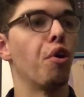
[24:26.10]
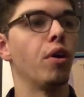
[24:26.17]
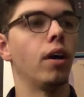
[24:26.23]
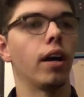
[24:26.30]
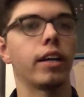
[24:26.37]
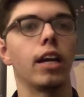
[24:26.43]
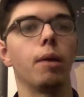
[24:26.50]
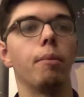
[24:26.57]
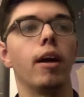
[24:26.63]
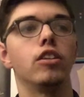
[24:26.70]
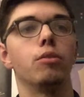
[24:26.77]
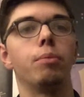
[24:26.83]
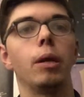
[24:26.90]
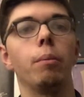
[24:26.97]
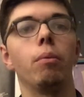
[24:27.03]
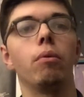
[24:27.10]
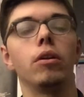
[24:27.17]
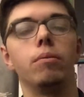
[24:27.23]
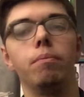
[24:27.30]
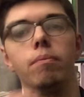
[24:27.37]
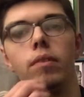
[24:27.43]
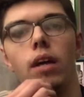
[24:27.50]
I can't imagine people would,
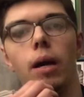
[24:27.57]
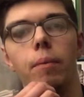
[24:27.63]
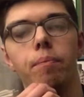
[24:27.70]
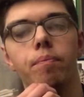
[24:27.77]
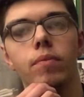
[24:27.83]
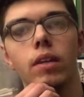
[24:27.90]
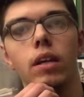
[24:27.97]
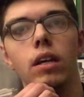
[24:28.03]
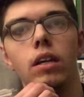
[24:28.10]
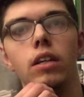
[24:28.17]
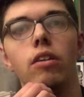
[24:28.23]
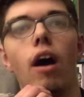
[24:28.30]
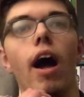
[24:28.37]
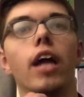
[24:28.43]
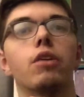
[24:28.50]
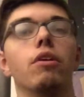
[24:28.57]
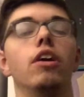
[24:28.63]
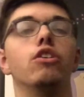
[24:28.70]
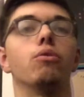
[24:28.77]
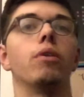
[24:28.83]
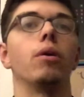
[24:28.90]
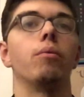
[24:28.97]
like, you know, I
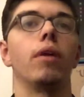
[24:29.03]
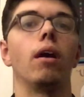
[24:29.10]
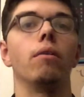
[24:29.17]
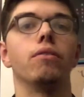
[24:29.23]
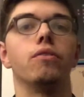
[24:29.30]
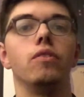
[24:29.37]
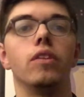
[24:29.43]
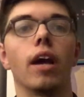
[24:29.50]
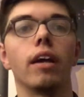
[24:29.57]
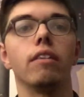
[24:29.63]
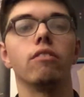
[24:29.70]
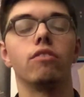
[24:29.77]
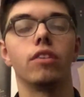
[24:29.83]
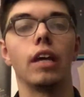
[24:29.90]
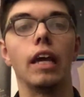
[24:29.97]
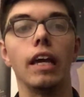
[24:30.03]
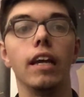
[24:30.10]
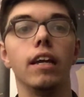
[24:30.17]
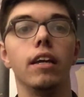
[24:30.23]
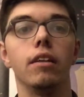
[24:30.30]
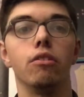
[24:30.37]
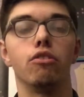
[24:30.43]
graduated when I was
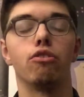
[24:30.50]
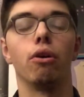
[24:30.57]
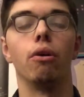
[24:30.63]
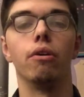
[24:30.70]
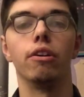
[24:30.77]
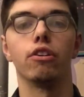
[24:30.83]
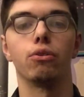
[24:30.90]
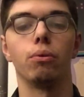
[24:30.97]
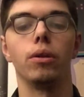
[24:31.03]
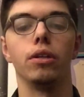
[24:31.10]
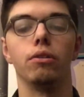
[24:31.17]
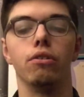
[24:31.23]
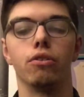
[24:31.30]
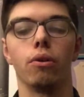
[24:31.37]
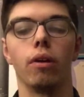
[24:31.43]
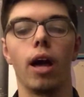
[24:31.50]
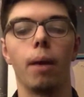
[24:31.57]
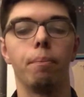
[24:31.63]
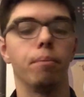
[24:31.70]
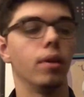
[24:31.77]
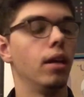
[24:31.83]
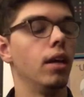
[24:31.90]
19, turning 20 years old. I
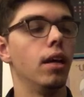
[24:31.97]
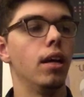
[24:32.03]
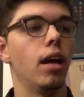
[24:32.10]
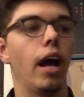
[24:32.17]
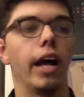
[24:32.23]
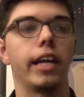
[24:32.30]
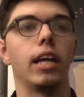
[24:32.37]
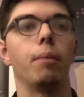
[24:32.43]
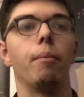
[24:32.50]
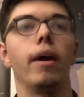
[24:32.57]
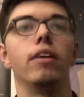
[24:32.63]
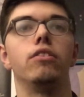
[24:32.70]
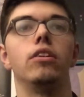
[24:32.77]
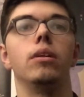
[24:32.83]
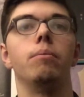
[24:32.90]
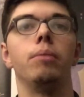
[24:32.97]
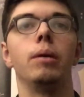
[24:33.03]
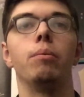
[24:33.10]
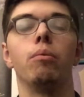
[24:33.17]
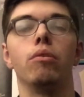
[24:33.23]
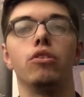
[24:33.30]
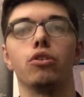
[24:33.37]
can't imagine
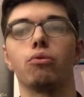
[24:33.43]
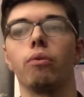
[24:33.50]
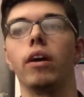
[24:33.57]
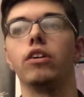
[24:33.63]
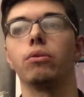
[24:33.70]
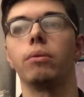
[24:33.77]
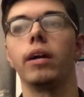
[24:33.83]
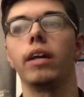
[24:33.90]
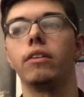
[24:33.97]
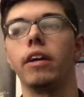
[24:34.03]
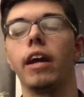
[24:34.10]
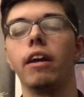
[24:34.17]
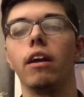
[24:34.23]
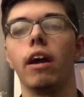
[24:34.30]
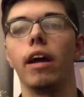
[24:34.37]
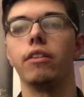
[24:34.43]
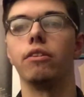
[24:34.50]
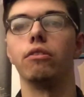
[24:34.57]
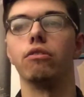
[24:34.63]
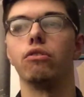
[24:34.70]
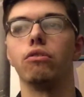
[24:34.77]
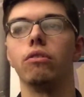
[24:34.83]
people would just graduate at the age of
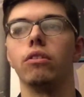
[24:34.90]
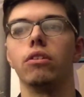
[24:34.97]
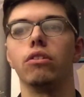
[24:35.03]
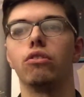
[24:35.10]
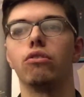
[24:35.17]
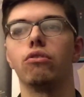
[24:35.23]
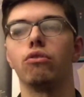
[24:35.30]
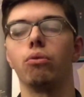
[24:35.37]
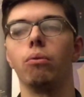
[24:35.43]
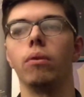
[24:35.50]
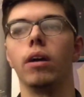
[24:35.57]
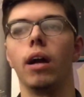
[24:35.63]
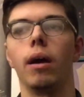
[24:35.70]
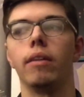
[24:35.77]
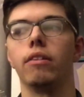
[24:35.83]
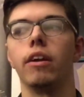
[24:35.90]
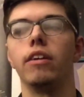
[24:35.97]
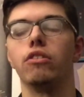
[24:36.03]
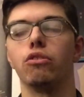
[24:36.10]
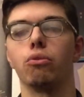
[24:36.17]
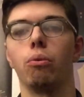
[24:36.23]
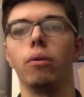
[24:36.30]

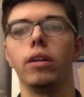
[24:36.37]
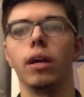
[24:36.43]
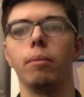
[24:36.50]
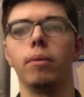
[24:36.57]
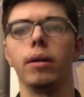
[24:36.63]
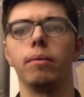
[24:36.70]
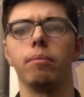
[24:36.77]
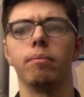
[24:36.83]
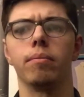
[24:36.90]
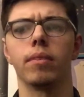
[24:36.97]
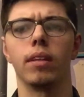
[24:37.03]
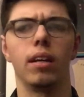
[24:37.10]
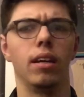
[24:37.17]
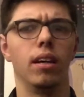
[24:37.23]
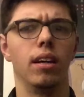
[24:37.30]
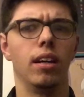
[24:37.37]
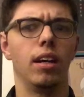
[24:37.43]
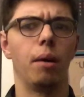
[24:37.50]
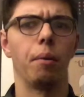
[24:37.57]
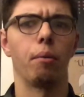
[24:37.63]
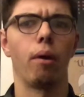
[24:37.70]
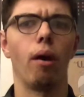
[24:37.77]
20. I'm like,
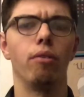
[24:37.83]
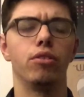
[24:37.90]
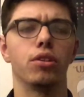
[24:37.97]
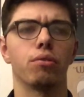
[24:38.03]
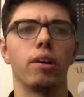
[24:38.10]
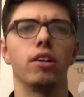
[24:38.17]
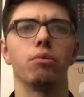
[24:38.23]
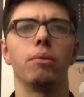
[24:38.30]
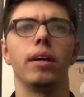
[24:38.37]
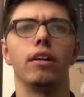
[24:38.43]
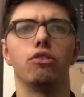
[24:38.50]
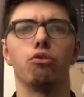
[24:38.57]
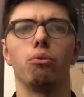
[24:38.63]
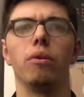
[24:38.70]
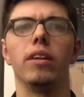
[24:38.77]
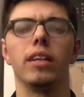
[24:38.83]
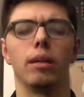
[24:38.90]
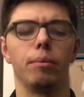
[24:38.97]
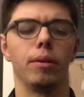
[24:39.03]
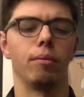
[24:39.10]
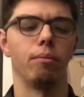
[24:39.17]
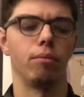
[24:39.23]
I mean, why would you graduate at 20? I
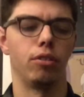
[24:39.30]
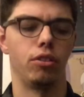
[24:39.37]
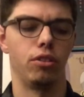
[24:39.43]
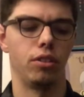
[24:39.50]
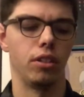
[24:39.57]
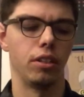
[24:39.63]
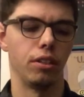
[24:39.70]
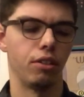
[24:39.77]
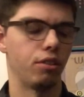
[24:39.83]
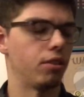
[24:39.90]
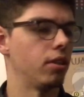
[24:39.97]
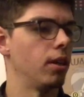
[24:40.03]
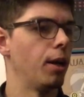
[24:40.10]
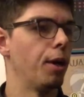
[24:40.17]
mean, sheesh.